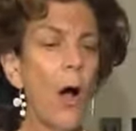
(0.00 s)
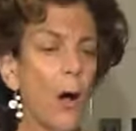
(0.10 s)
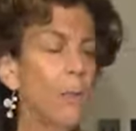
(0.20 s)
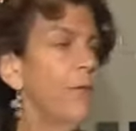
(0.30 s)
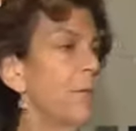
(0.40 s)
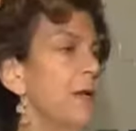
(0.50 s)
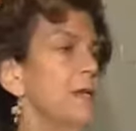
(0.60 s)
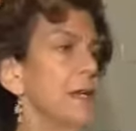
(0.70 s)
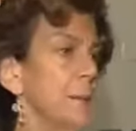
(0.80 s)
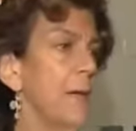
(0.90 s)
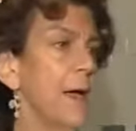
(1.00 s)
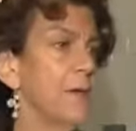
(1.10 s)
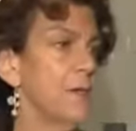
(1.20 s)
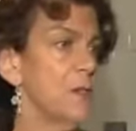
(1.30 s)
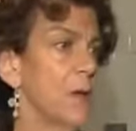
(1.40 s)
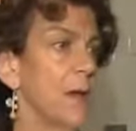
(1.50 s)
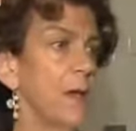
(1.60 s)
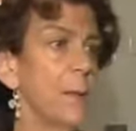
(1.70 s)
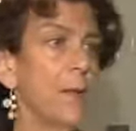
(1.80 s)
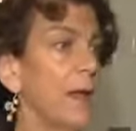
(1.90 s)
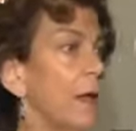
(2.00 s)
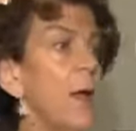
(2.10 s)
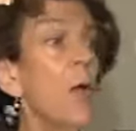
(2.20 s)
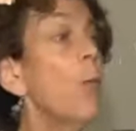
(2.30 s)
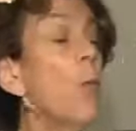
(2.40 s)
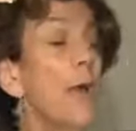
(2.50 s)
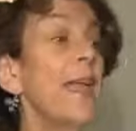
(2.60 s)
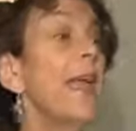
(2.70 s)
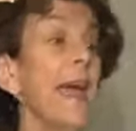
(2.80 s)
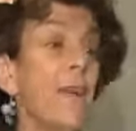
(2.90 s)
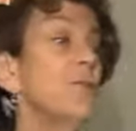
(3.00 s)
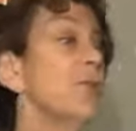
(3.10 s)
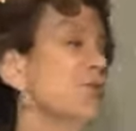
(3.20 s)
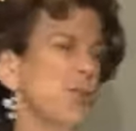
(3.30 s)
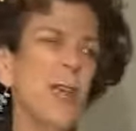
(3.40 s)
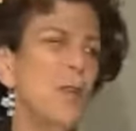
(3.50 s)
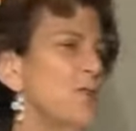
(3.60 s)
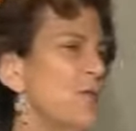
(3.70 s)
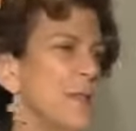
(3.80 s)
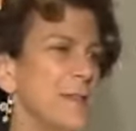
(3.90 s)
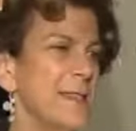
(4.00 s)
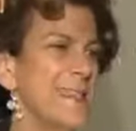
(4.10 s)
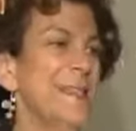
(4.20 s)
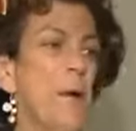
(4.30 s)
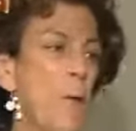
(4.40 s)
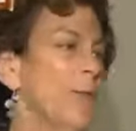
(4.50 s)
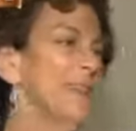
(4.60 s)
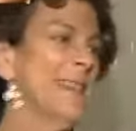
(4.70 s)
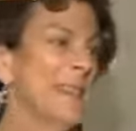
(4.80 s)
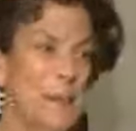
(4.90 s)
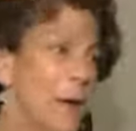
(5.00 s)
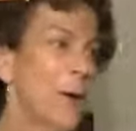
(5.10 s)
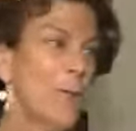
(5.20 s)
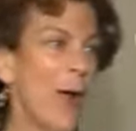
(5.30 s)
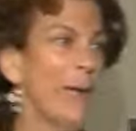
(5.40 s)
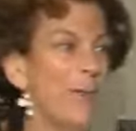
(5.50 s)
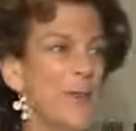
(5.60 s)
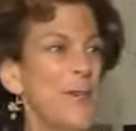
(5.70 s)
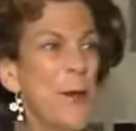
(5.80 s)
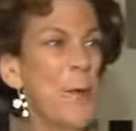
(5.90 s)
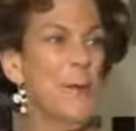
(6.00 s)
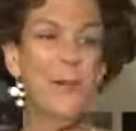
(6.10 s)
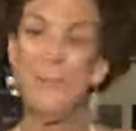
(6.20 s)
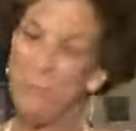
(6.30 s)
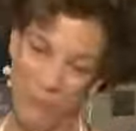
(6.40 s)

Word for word: hard for me to get back in the swing. And I'm like, we have to change this. So it's like Erin Brockovich, you know, we just